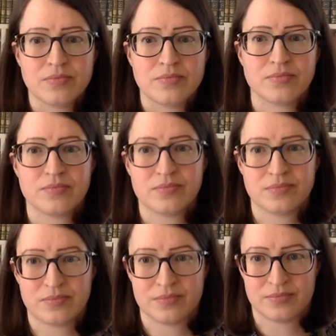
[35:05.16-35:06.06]

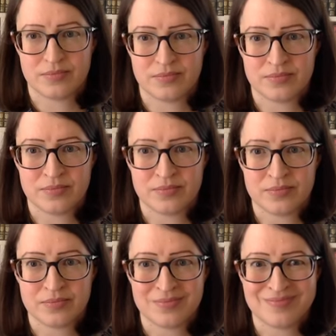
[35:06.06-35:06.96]

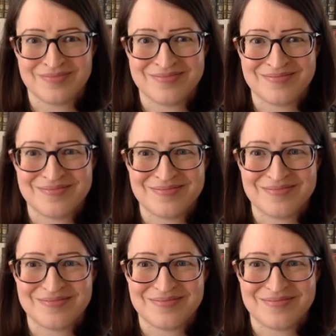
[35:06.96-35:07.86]

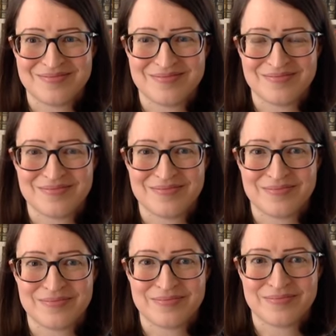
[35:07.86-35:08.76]

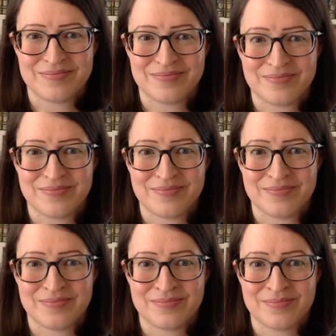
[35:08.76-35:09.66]

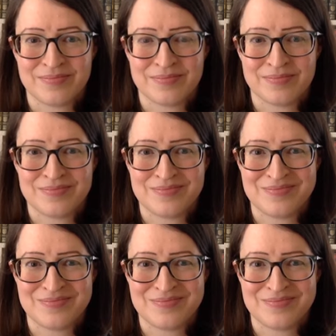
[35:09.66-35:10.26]
(not speaking)